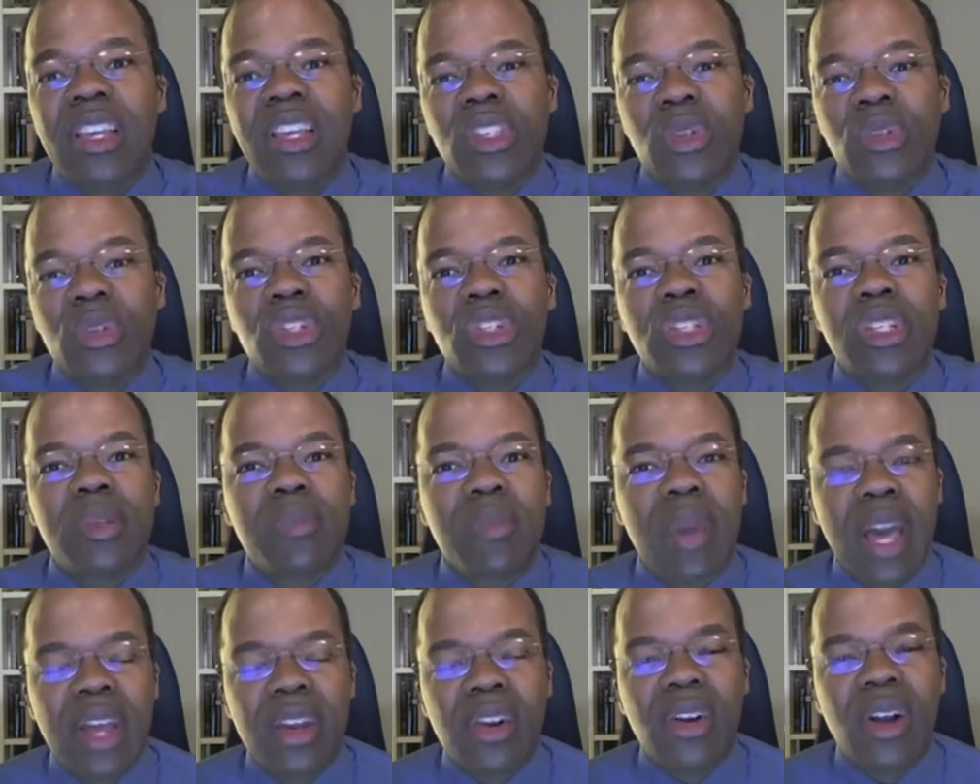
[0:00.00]
So it's just
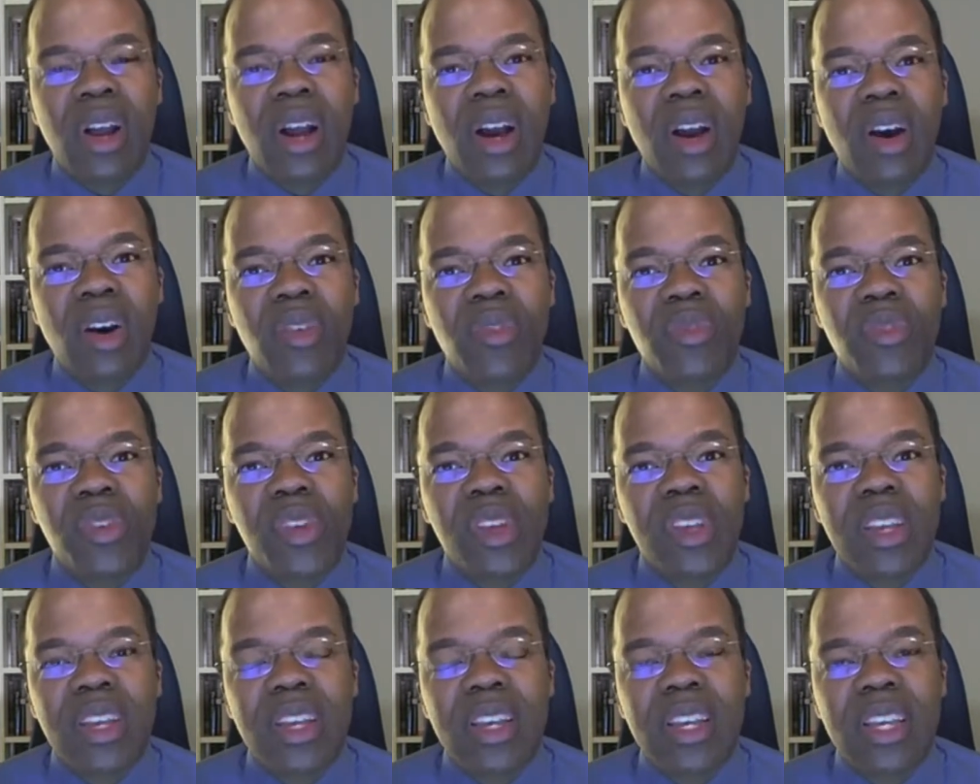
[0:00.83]
a matter of,
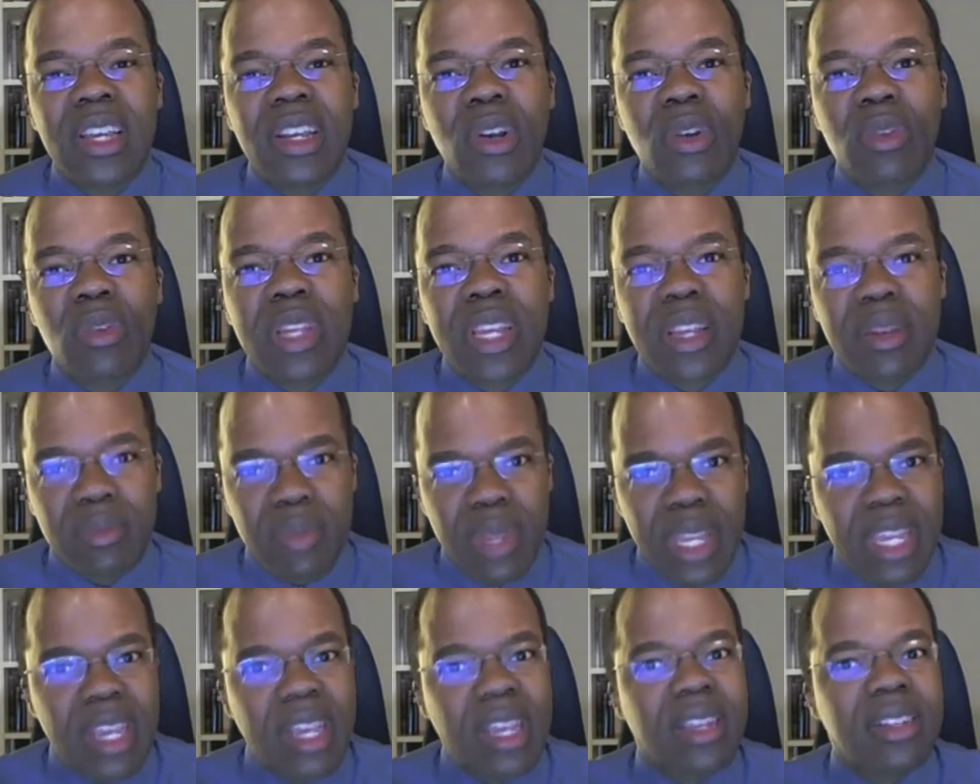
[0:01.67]
you know,
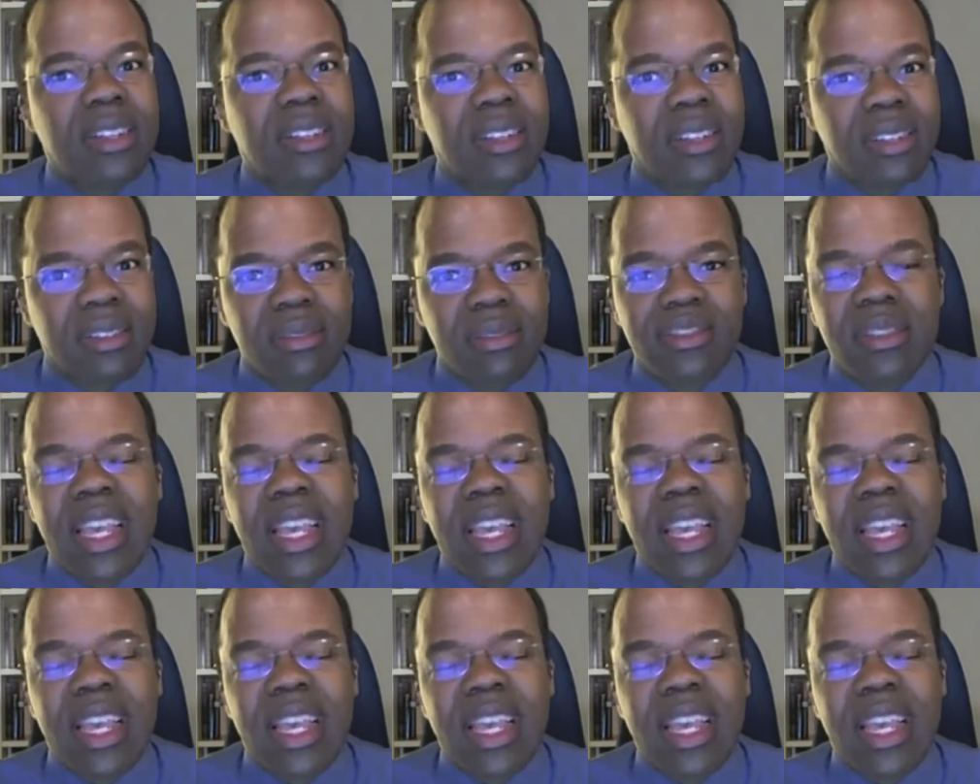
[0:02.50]
taking